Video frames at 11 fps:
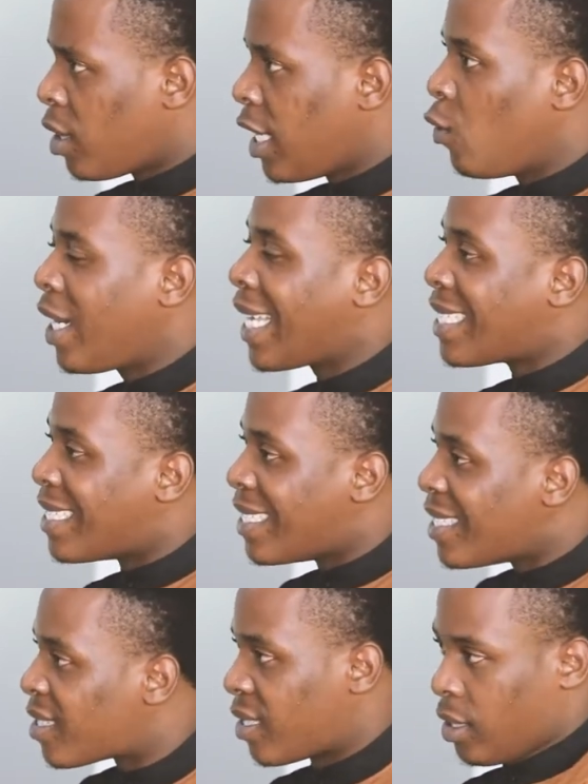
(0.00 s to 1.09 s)
They don't
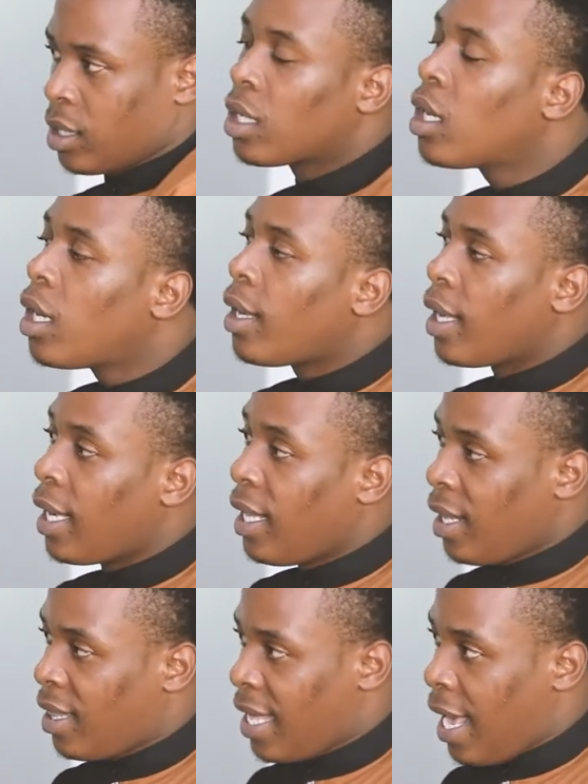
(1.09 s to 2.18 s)
exist
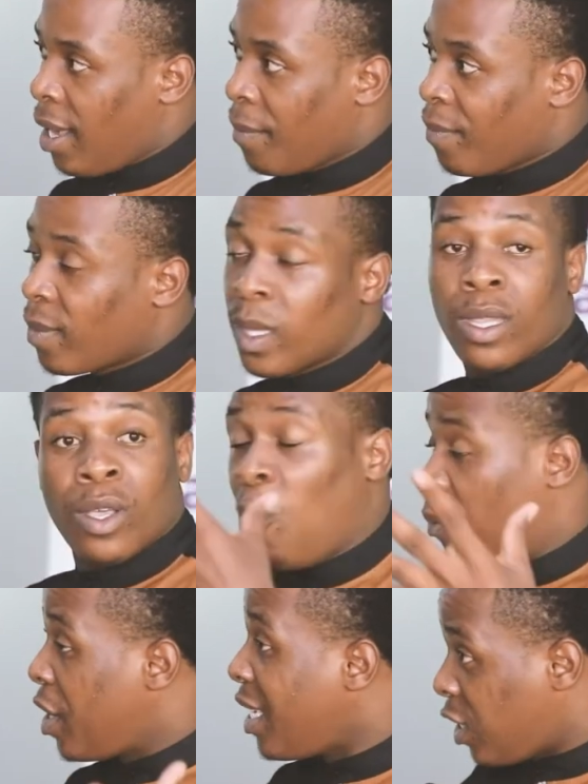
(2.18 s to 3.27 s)
in the
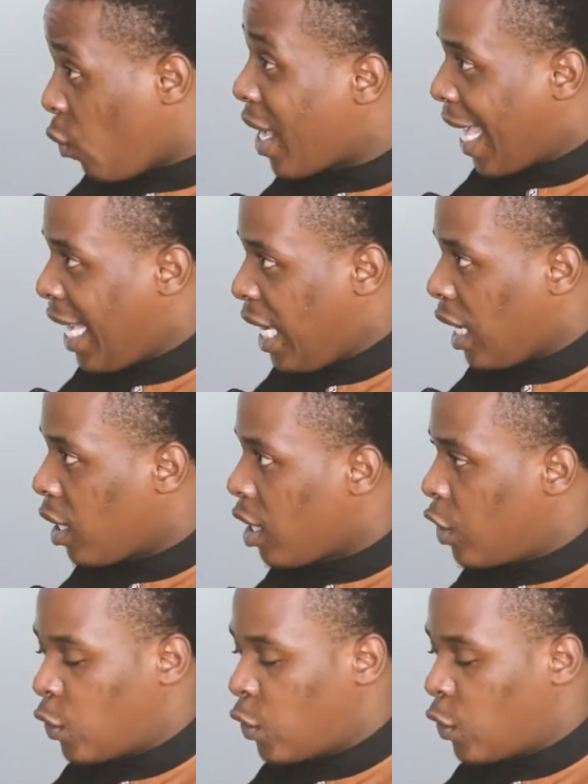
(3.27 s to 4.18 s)
community we are in.